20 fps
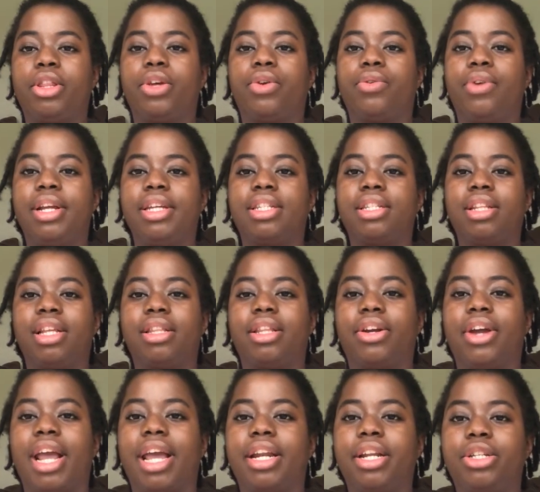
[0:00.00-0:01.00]
the reason that
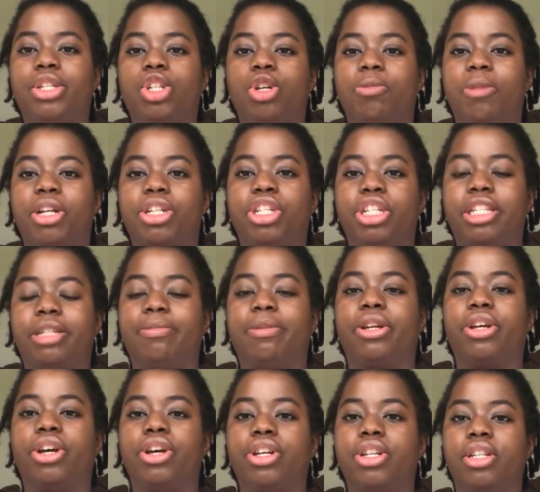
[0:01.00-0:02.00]
they're hated so much is
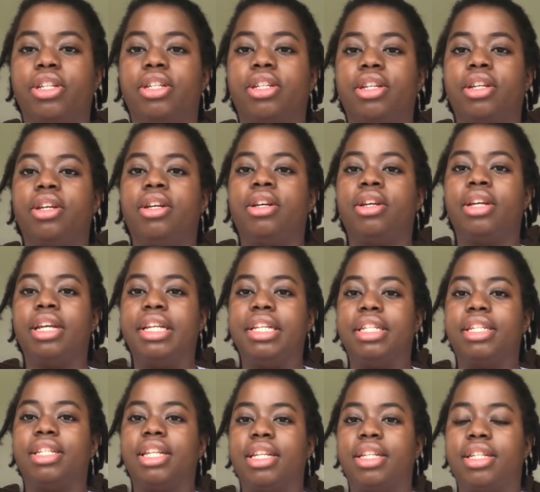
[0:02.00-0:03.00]
because
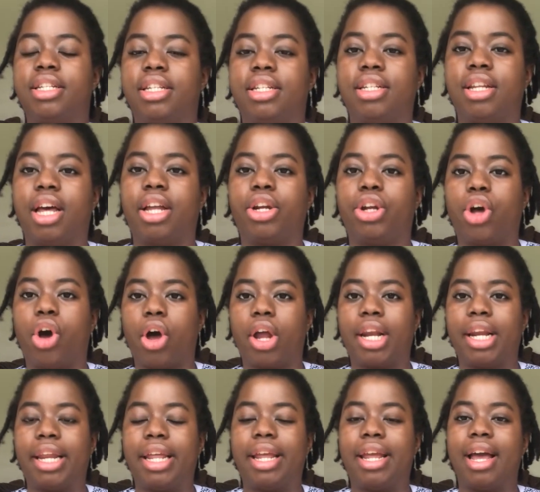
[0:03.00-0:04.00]
incest is
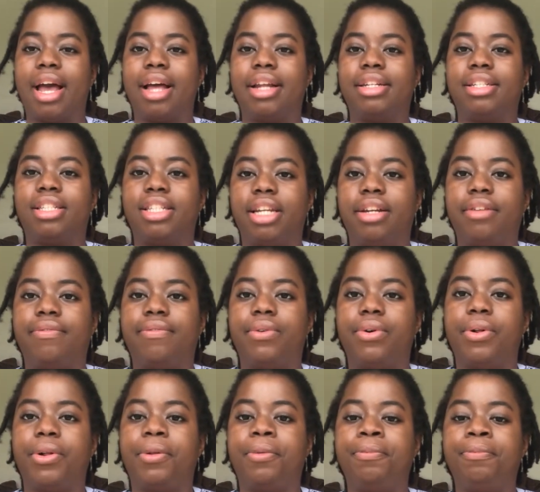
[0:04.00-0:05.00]
ungodly and
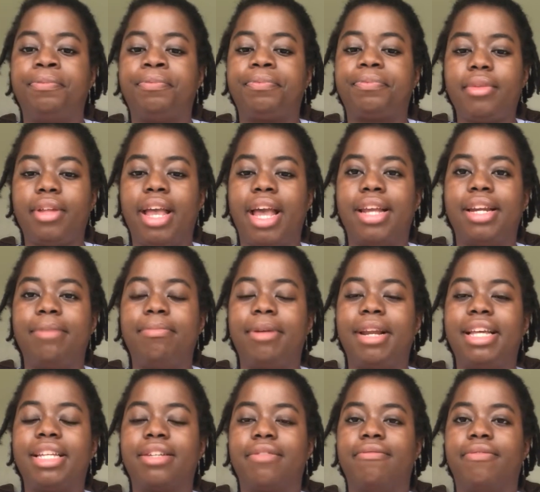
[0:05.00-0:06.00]
sinful, and it
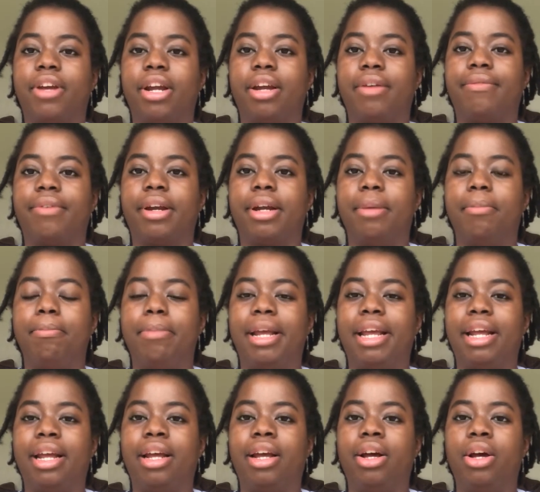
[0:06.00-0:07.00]
plays a very, very
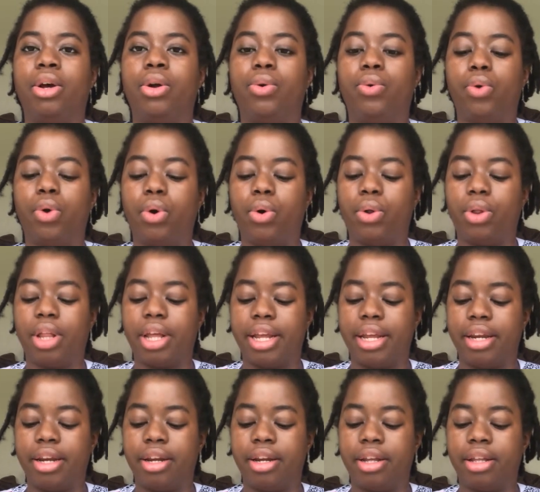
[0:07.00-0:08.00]
big role
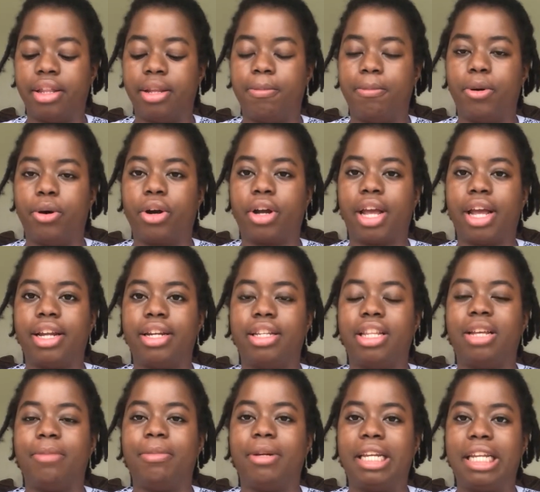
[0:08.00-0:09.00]
in the book and
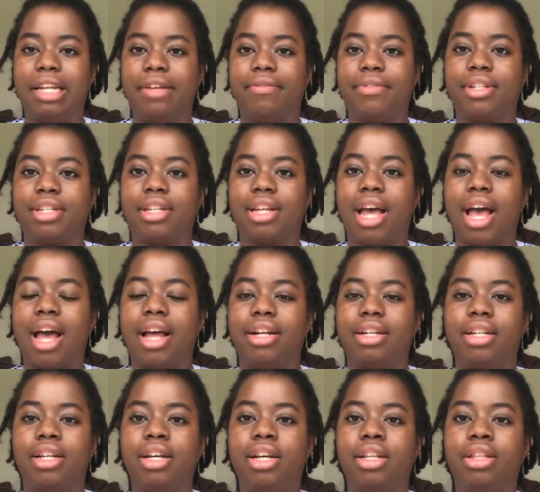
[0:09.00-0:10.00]
their beliefs,
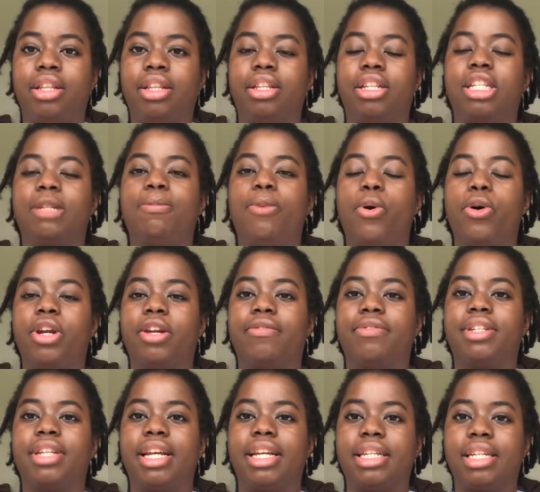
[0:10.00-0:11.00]
and they're the spawn of
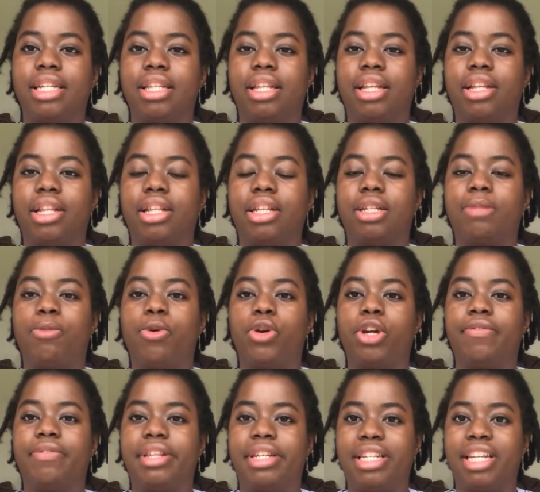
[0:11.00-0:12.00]
Satan, they're the spawn
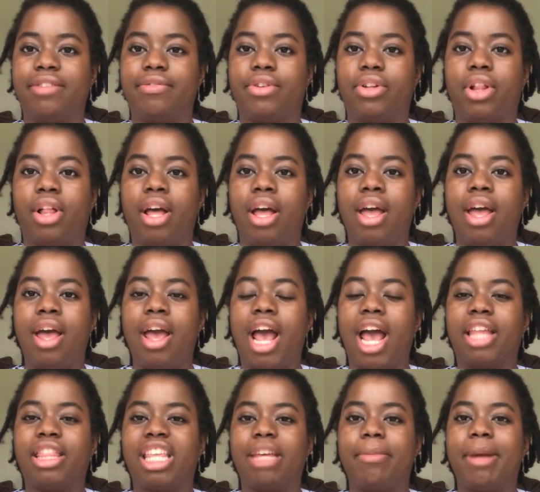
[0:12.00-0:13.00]
of the devil.
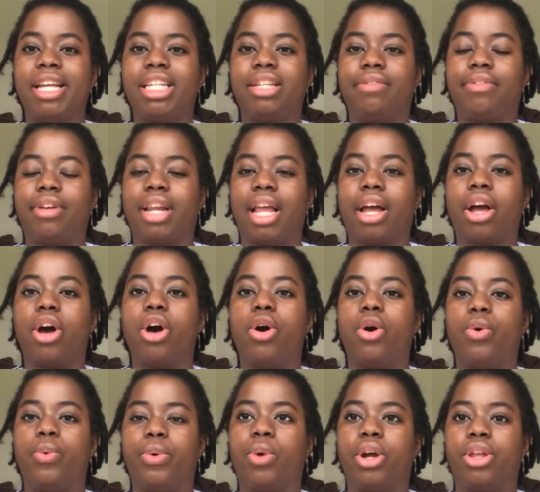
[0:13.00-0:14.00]
And they made to feel like,
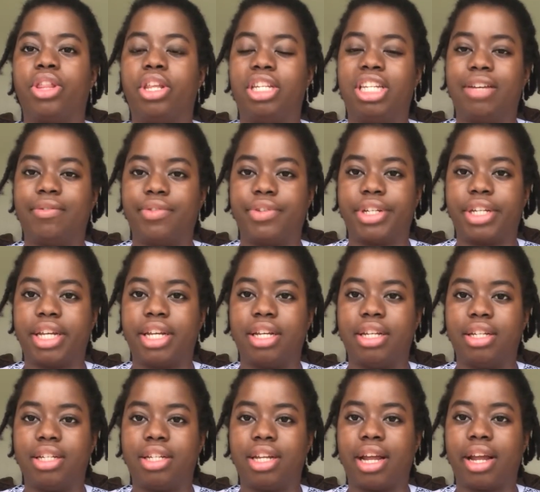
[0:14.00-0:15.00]
oh, we're the devil's
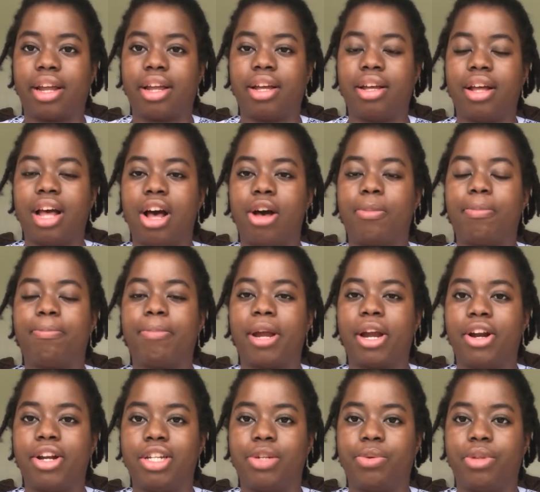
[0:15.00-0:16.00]
kids, like our
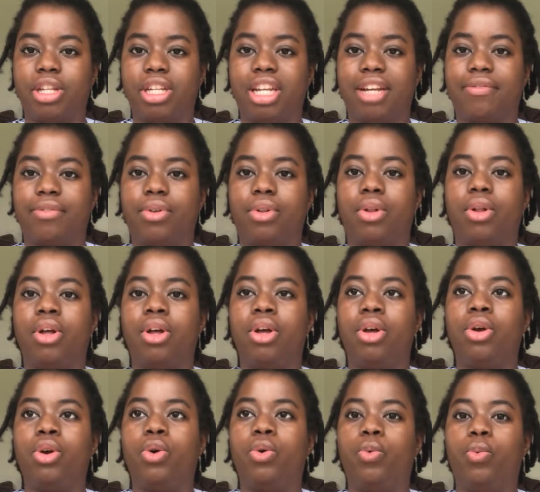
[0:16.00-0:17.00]
parents were the devil,
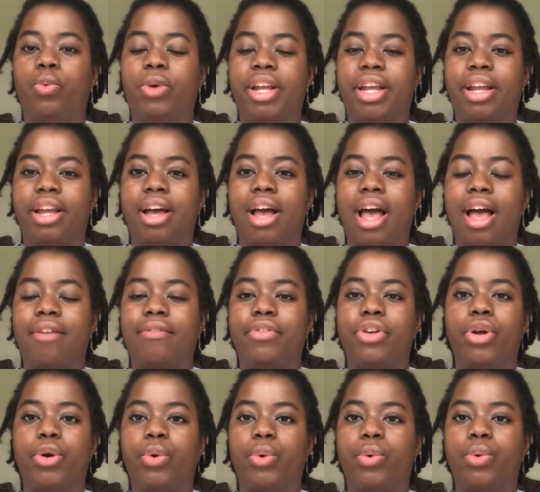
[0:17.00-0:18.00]
we have
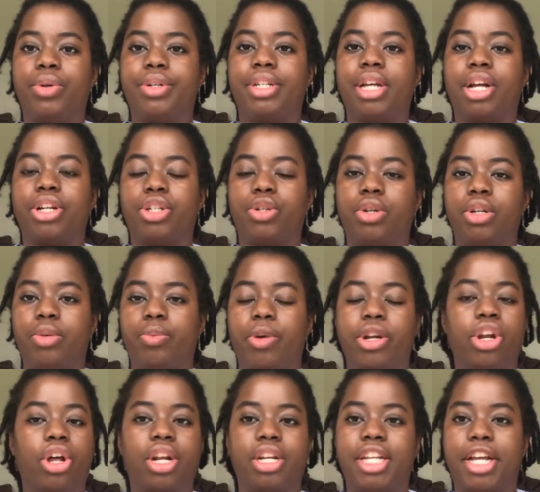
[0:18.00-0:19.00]
no touch, we're
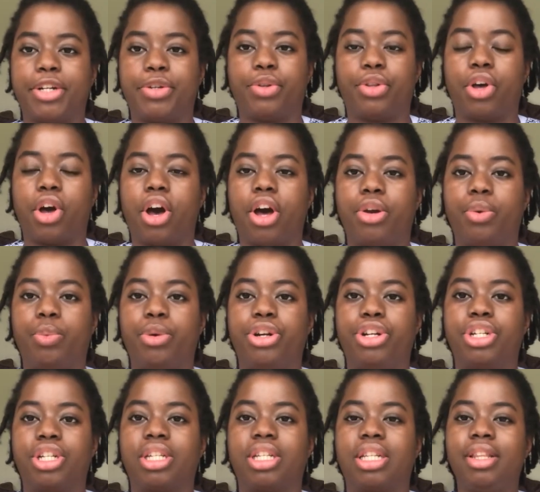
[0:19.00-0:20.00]
not in touch with God, we're
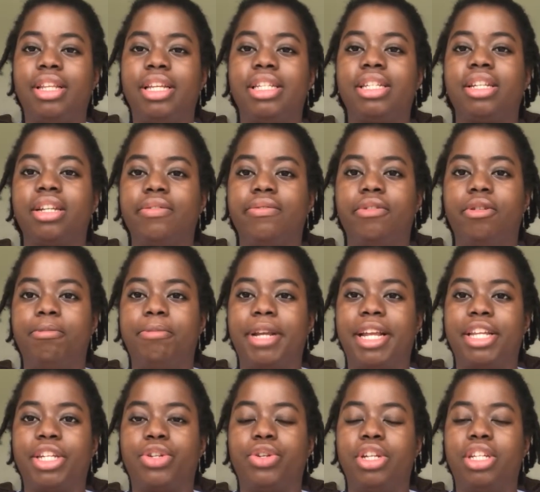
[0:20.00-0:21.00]
just these sinful
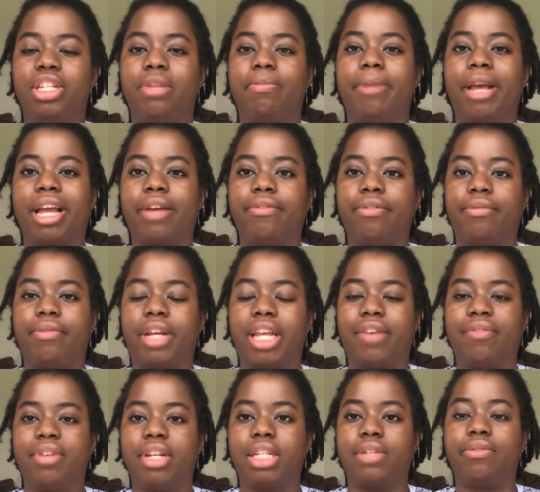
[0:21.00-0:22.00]
beings who need to beg for
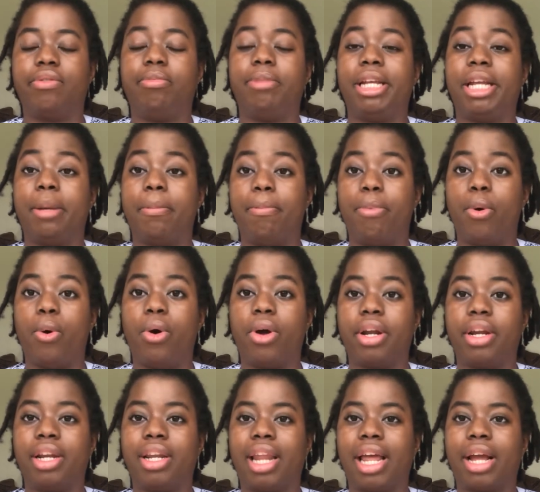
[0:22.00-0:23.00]
forgiveness for being
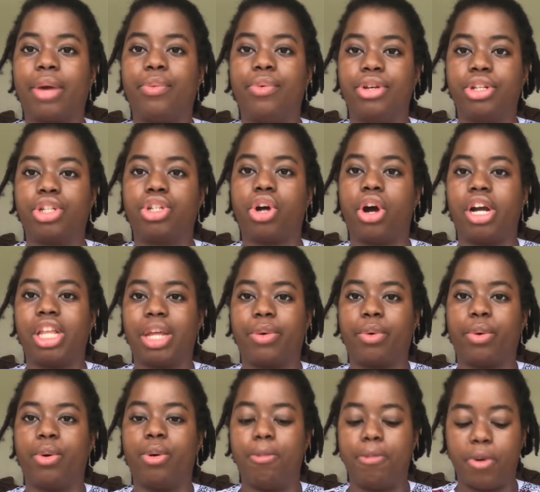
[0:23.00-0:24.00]
born, like we're sorry that
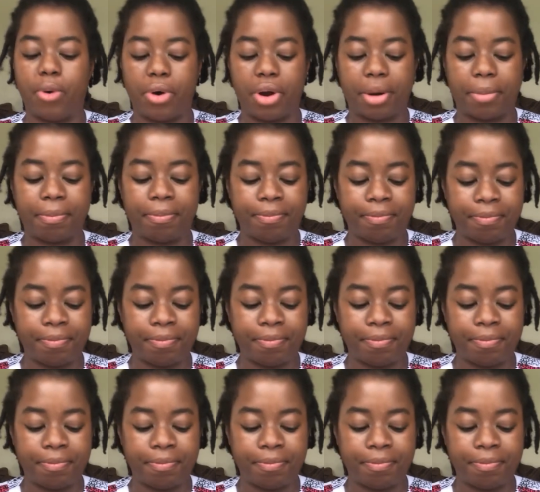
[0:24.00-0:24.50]
we were born.